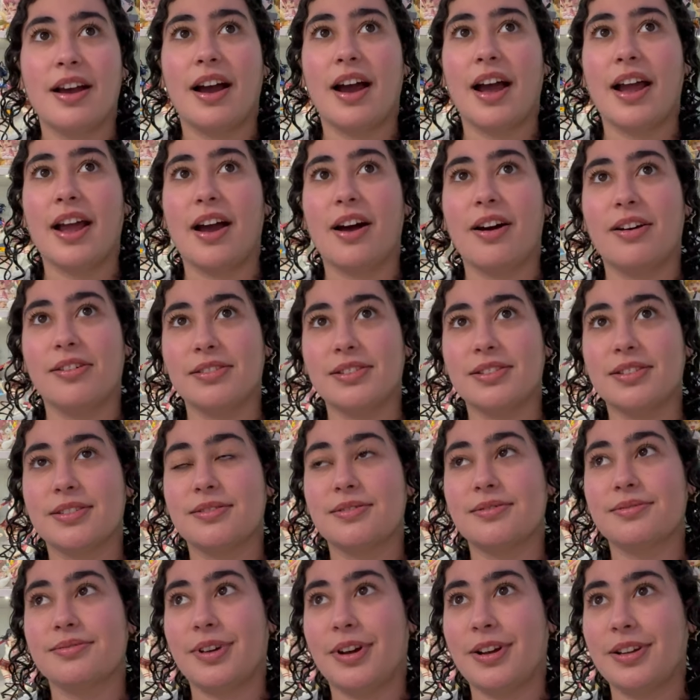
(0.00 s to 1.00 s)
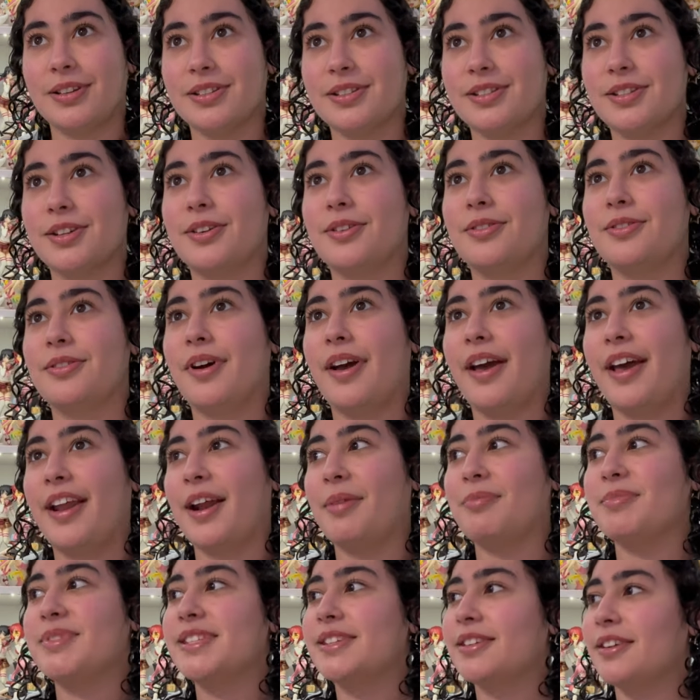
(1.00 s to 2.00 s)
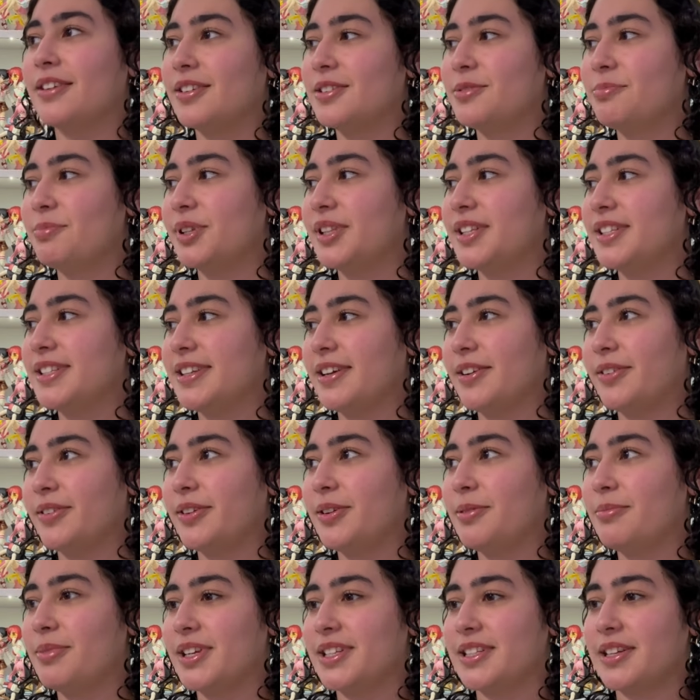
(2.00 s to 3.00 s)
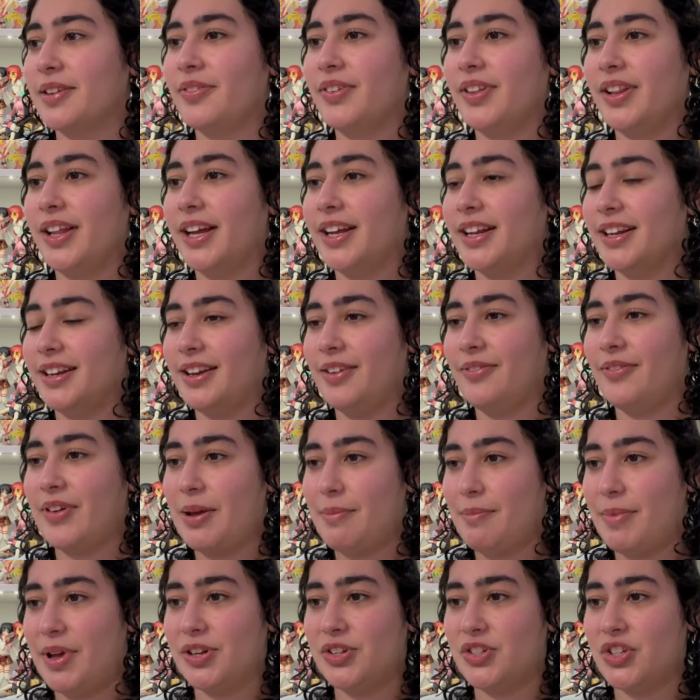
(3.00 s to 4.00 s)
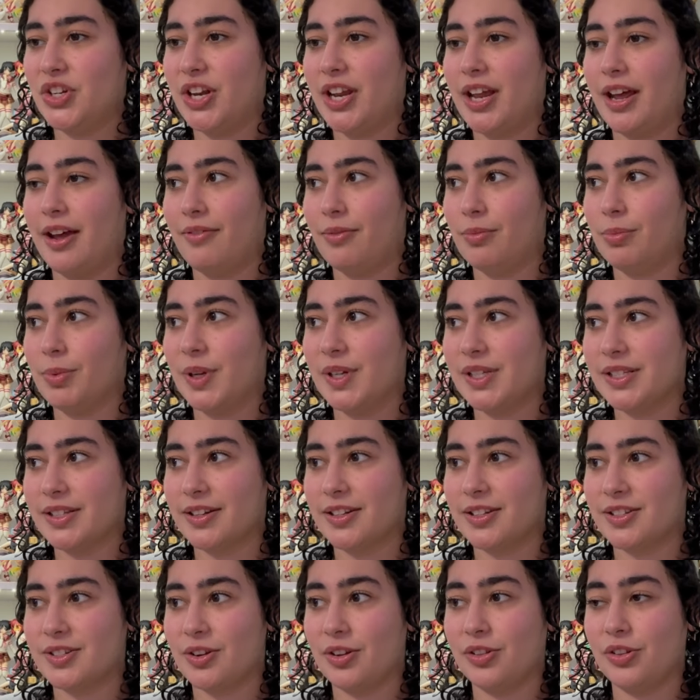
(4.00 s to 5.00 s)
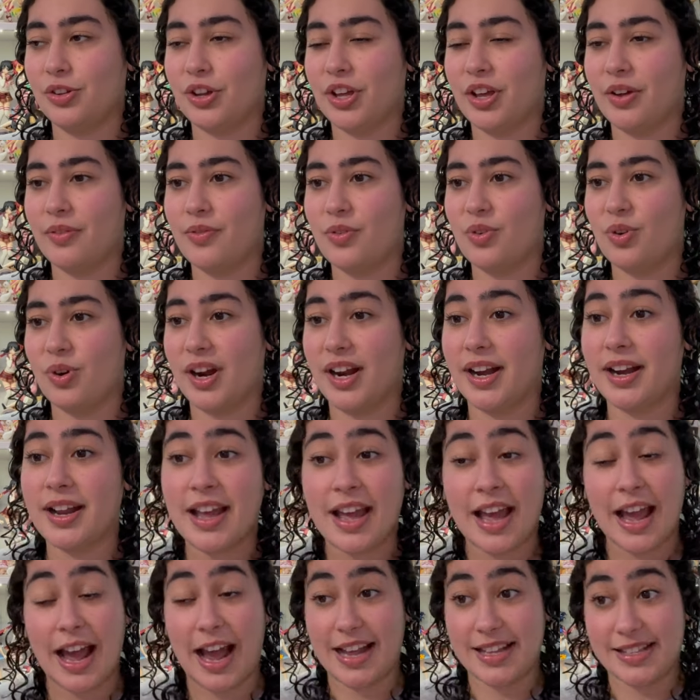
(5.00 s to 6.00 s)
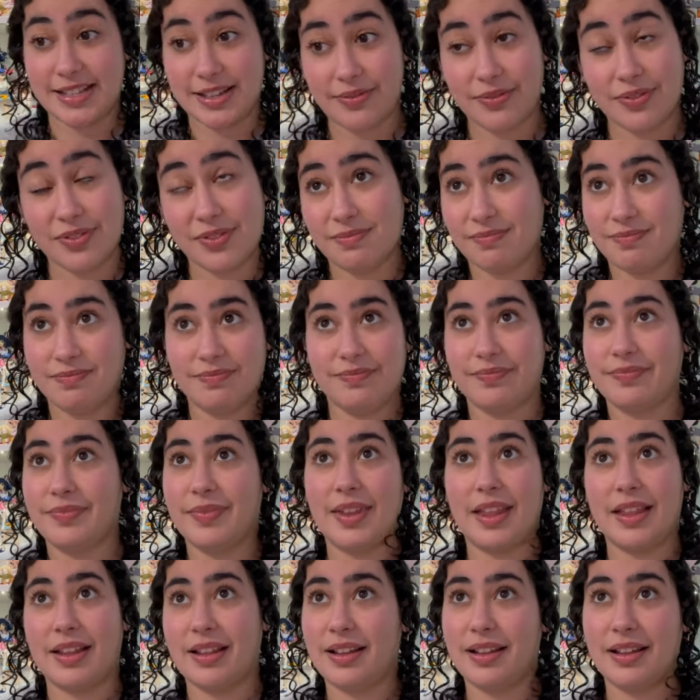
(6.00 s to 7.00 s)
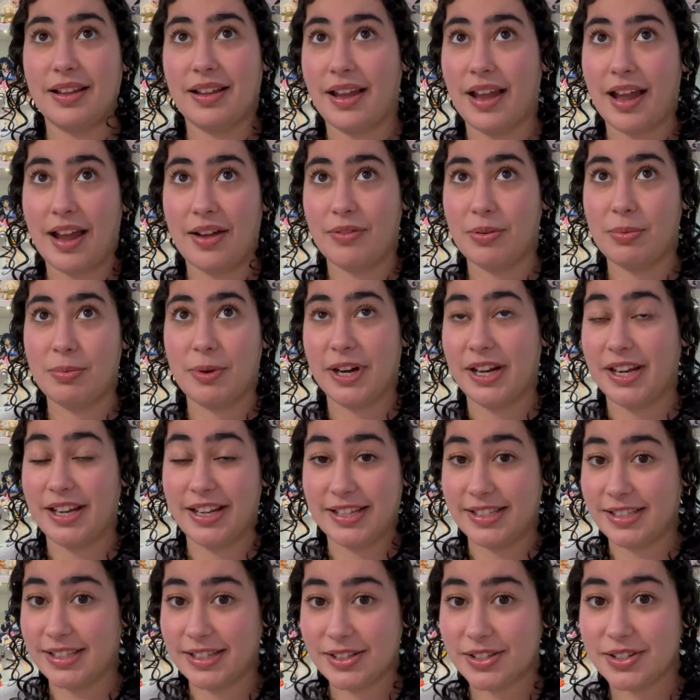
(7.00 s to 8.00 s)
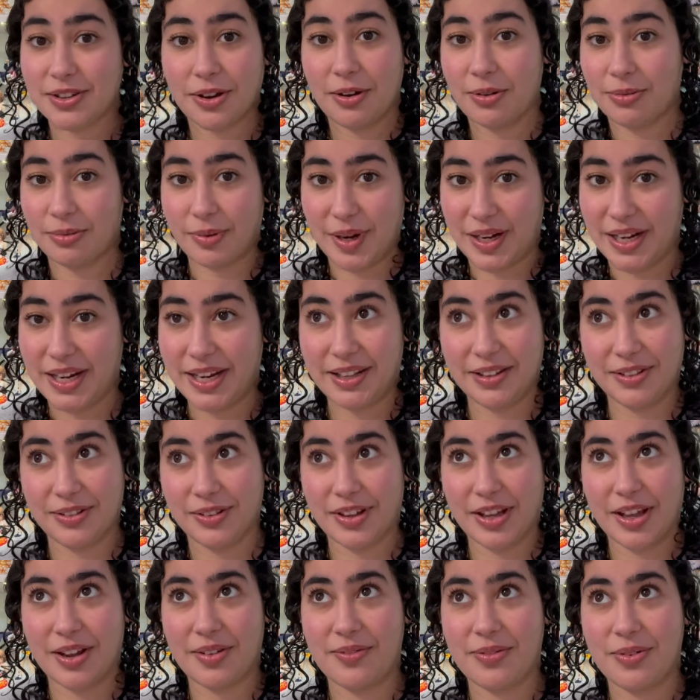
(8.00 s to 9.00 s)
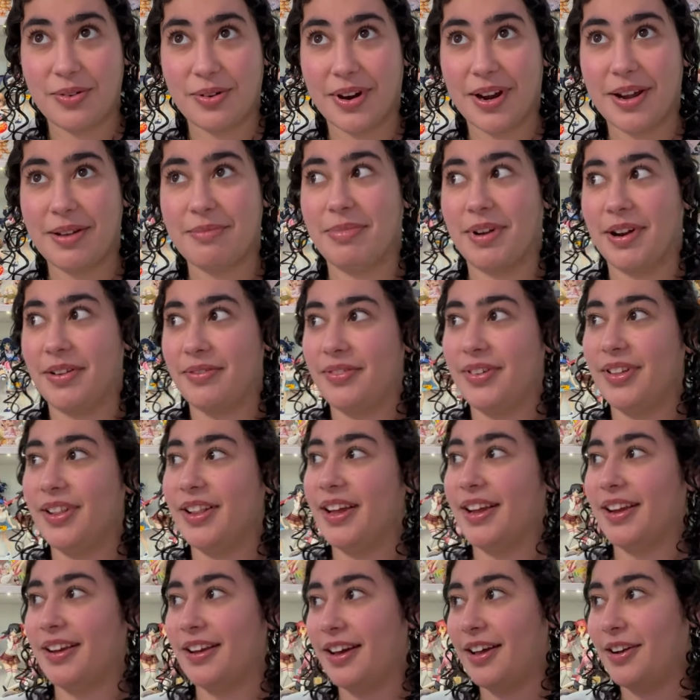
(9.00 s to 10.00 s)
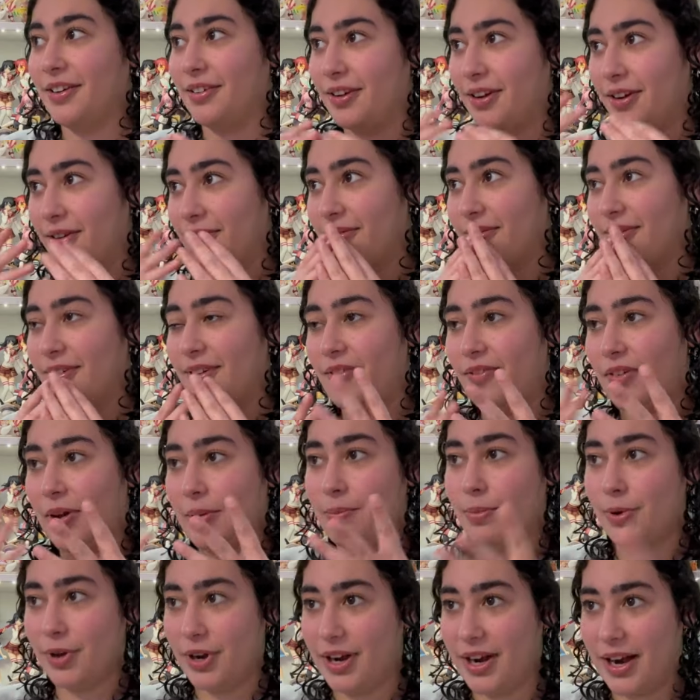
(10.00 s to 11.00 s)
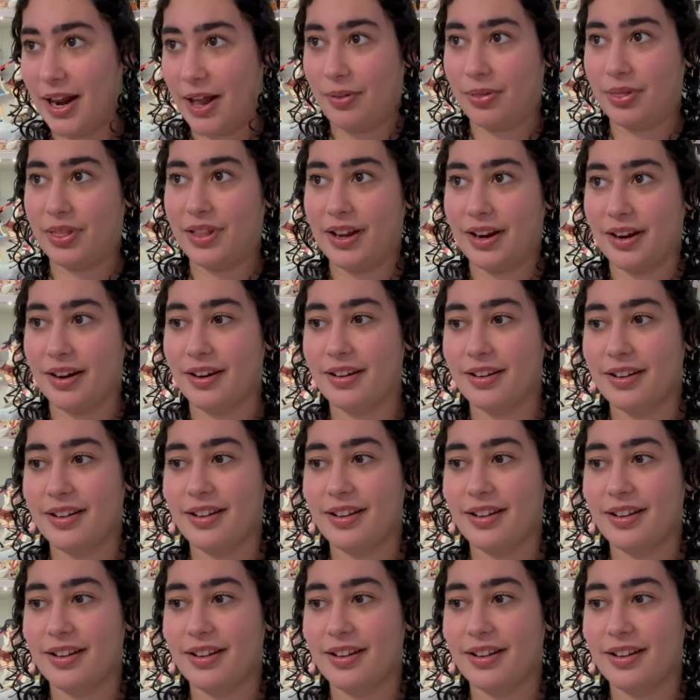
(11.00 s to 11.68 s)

I also also and I'm scared to put this out there because I feel like if I mention it, everybody's gonna start looking for it, as if everybody isn't already looking for it, but I feel like, I don't know, if I put it out there